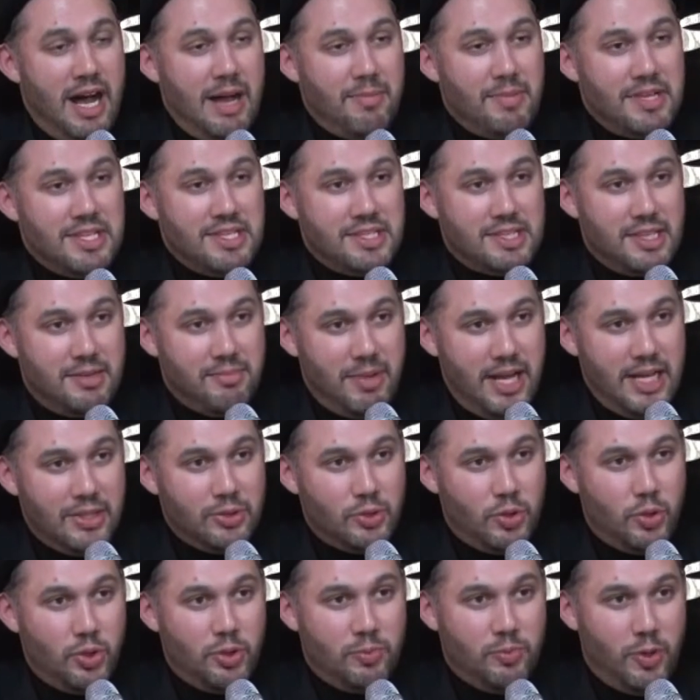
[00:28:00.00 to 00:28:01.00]
al Zaman
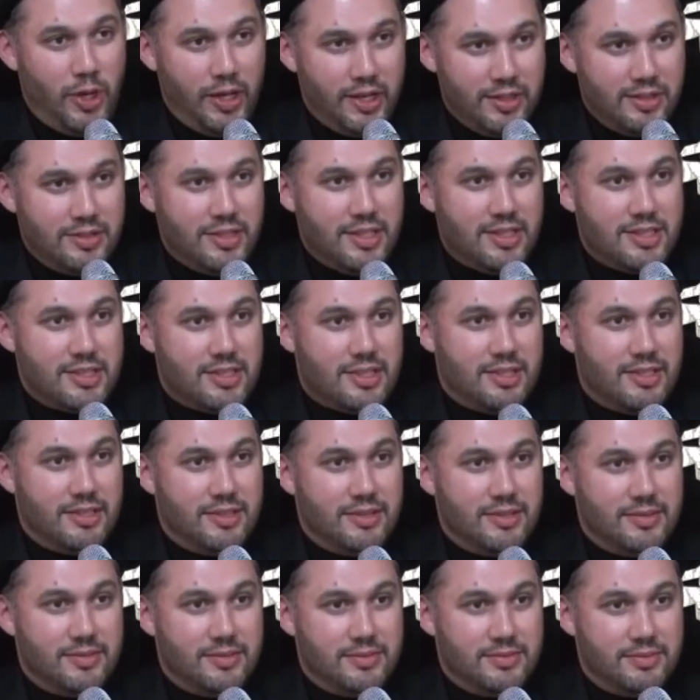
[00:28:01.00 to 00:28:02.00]
called Muqaddas.
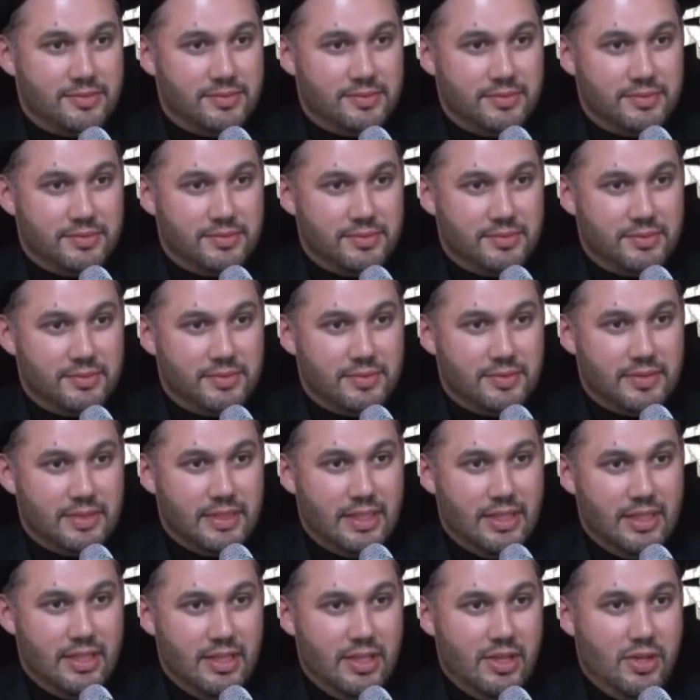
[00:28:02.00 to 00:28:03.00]

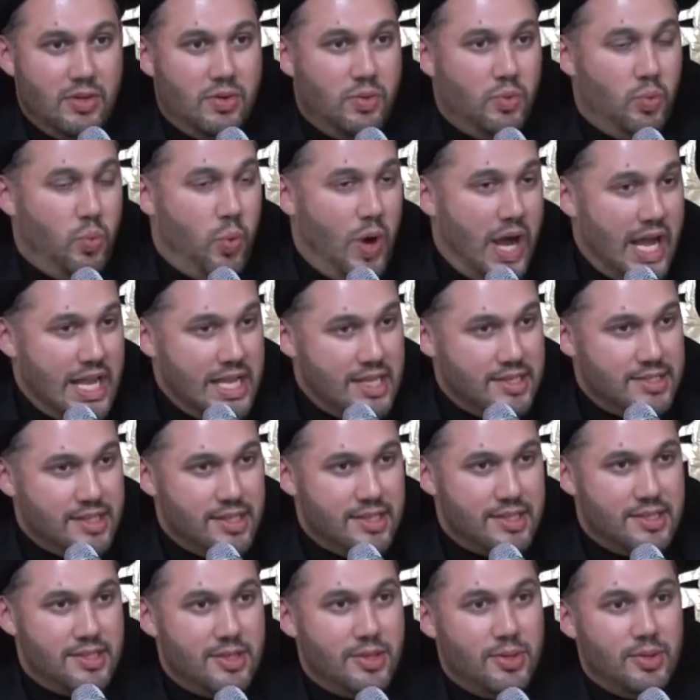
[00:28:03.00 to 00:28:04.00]
Why is he
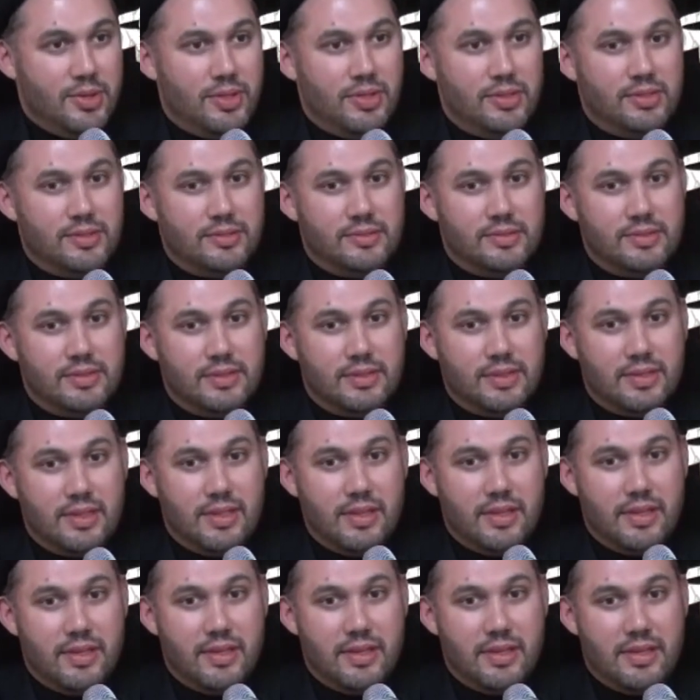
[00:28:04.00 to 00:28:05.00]
so?
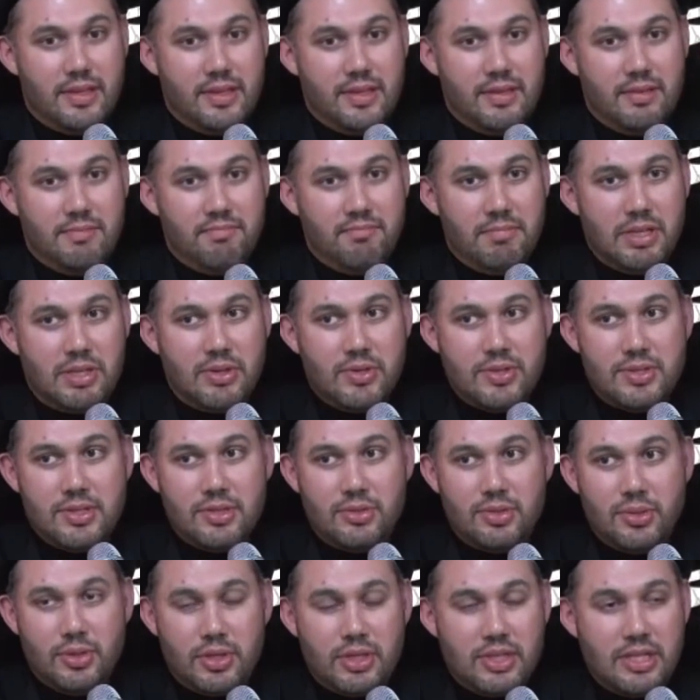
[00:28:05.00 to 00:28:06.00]
Because he
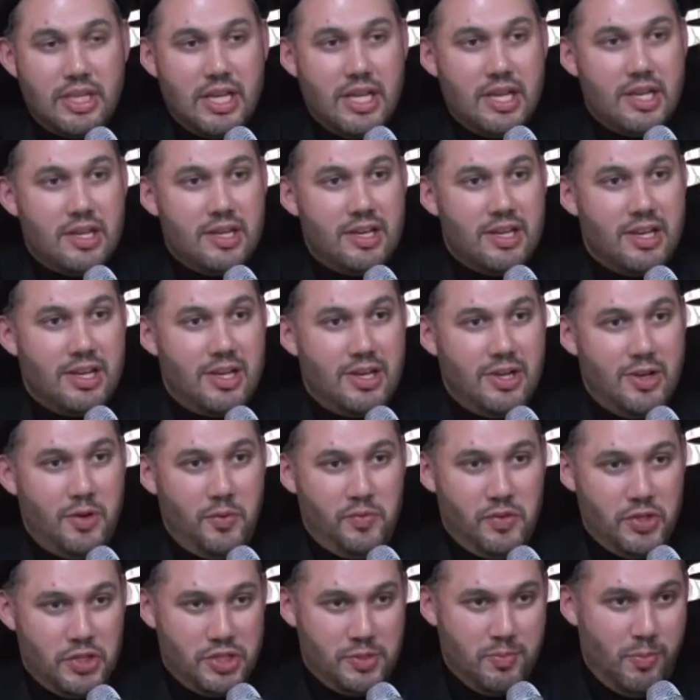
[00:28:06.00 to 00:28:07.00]
took care of the
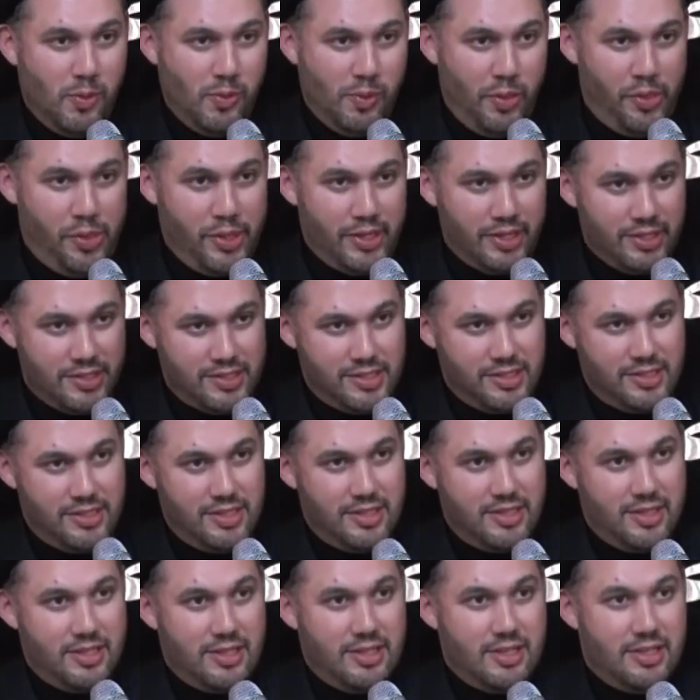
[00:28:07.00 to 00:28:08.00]
small things.
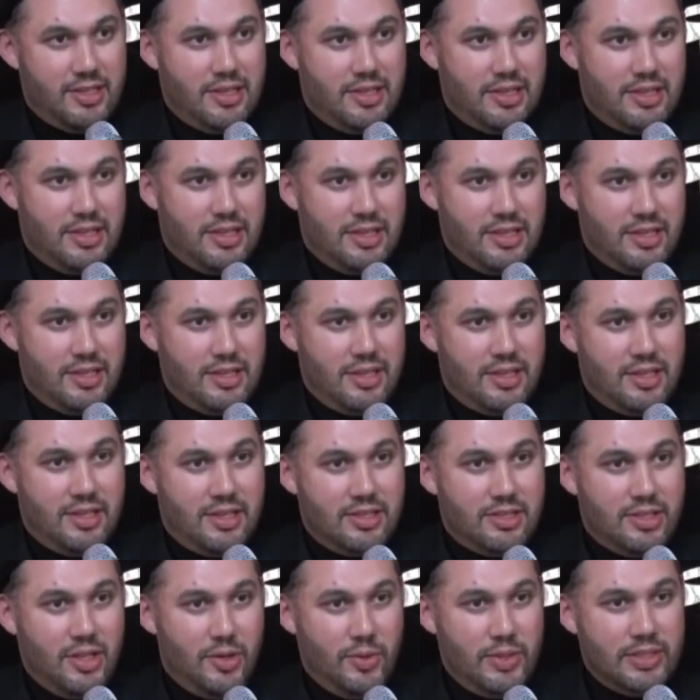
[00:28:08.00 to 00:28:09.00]

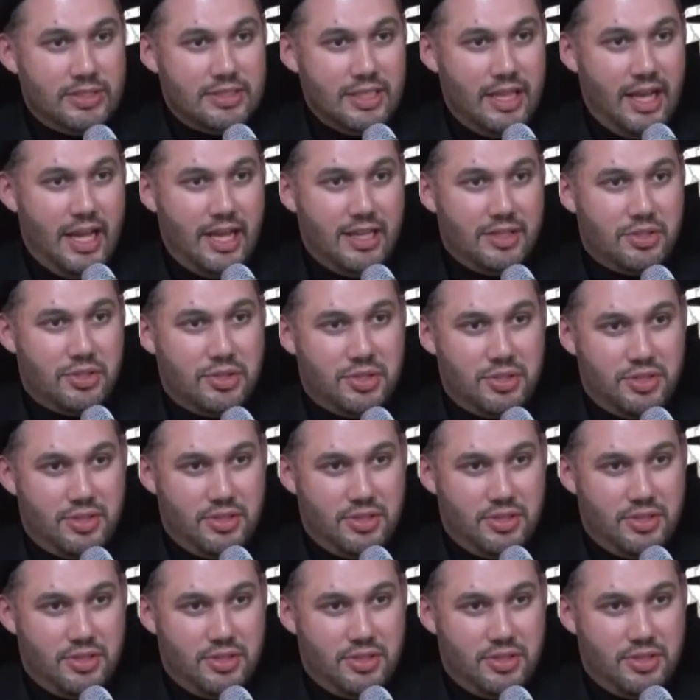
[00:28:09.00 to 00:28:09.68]
Going to Hajj,